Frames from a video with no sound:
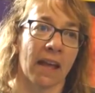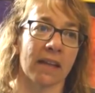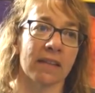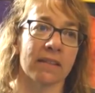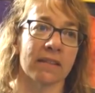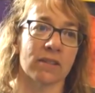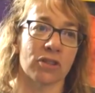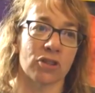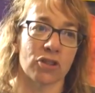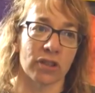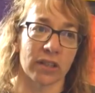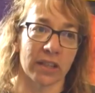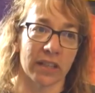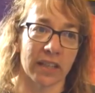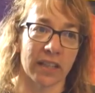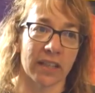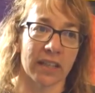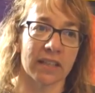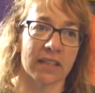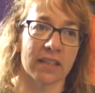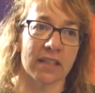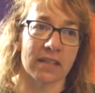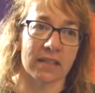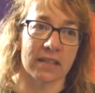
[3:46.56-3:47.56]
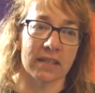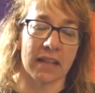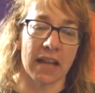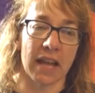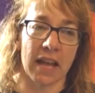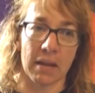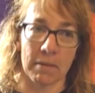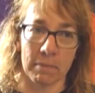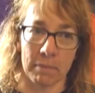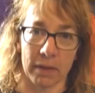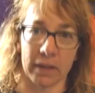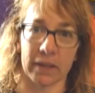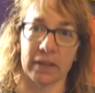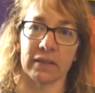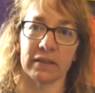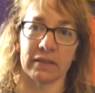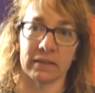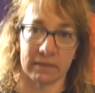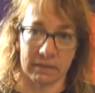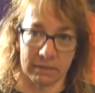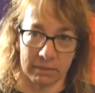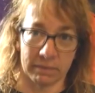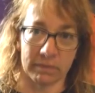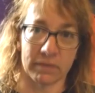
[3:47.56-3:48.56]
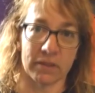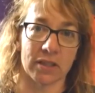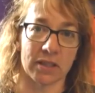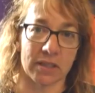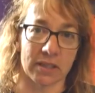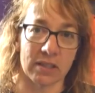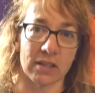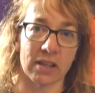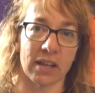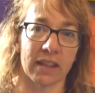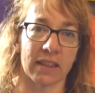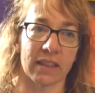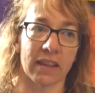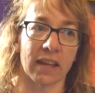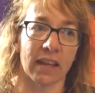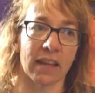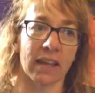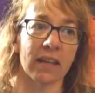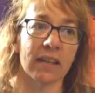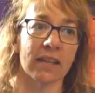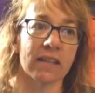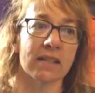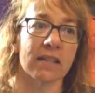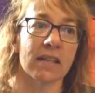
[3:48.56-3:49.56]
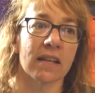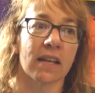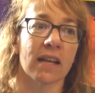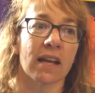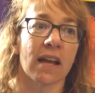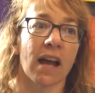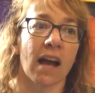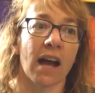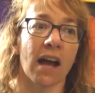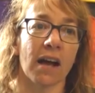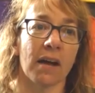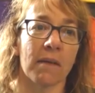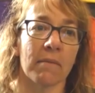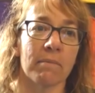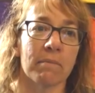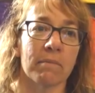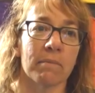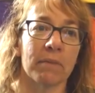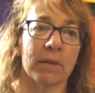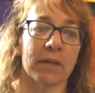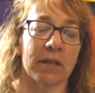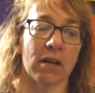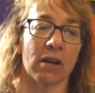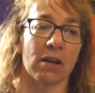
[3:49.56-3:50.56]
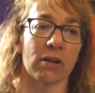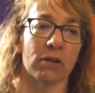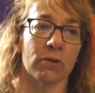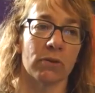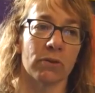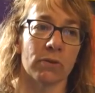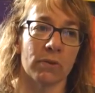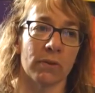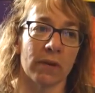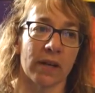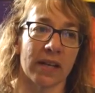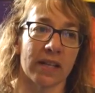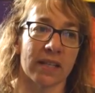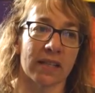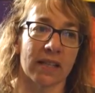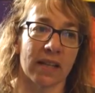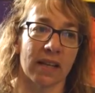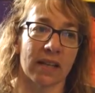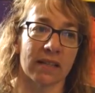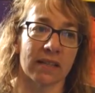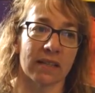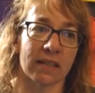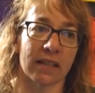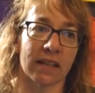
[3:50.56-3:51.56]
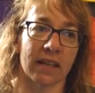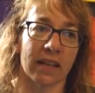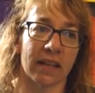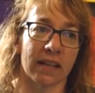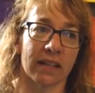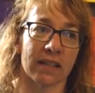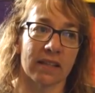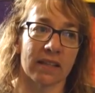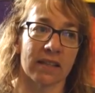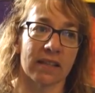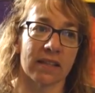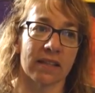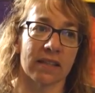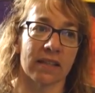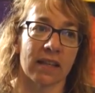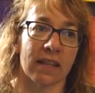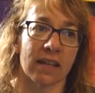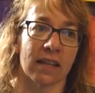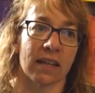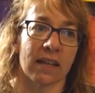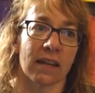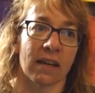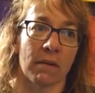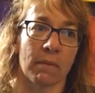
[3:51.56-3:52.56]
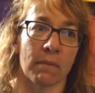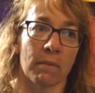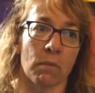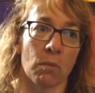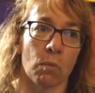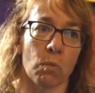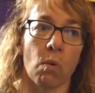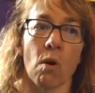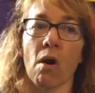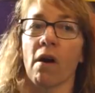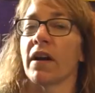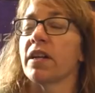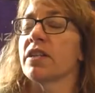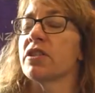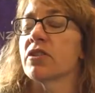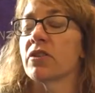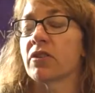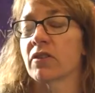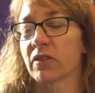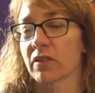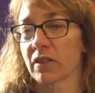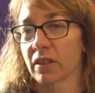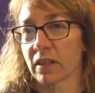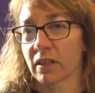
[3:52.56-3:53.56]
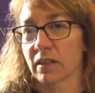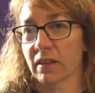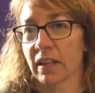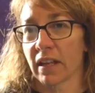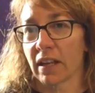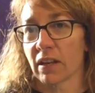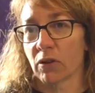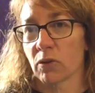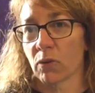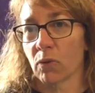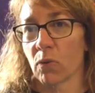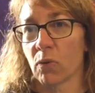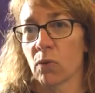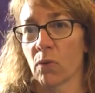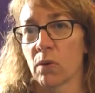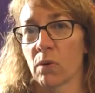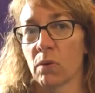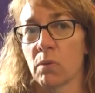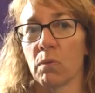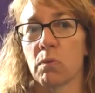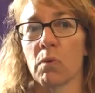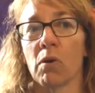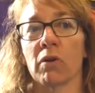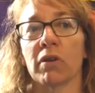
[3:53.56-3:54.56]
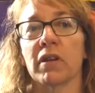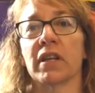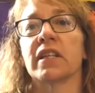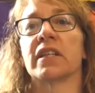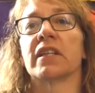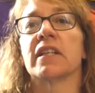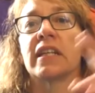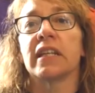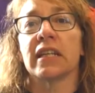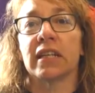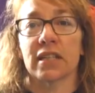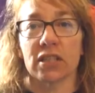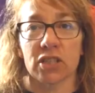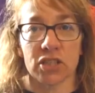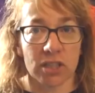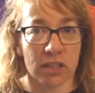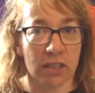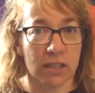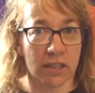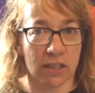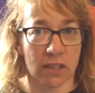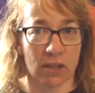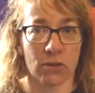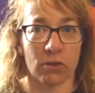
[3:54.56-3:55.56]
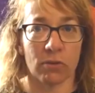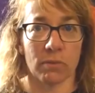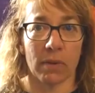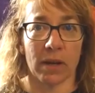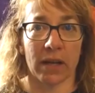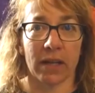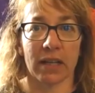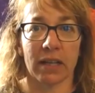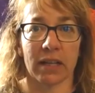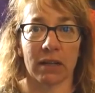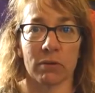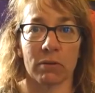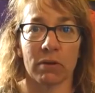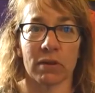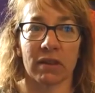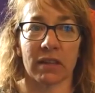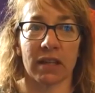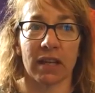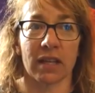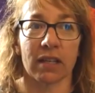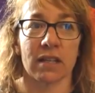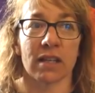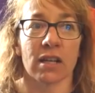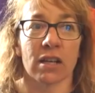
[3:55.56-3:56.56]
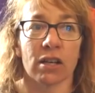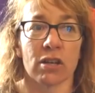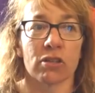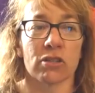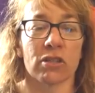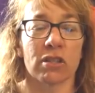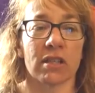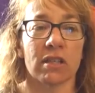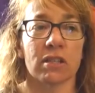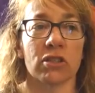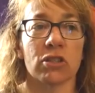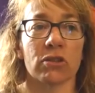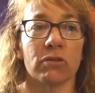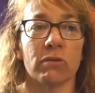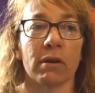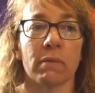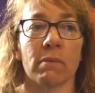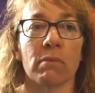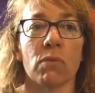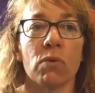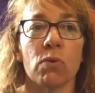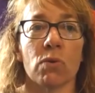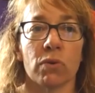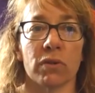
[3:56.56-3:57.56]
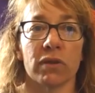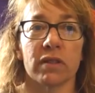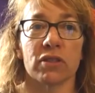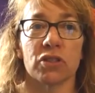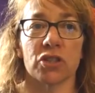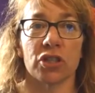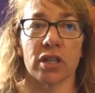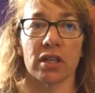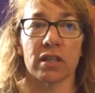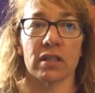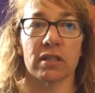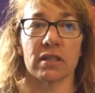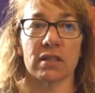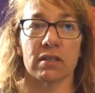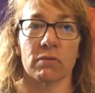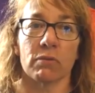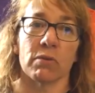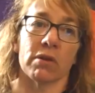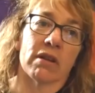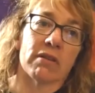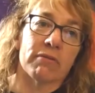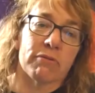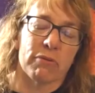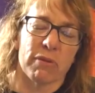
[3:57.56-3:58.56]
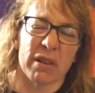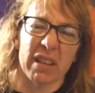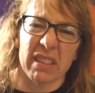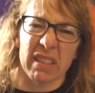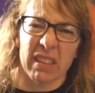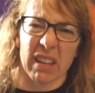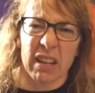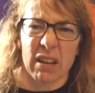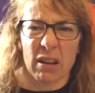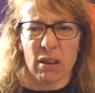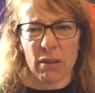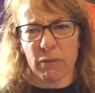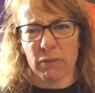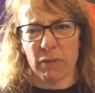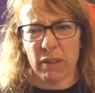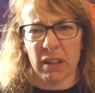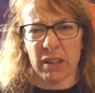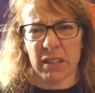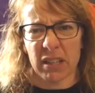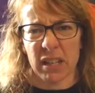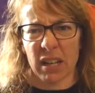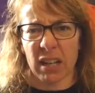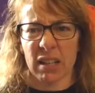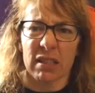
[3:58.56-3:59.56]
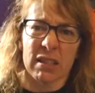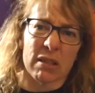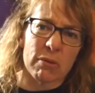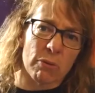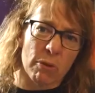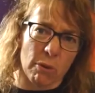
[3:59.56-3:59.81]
It's tricky. It doesn't happen just like that. But I'll always ask the kids, why do you think that? Or what connections are you making with that? So they're doing more than just, well, I've read that and I've found an answer.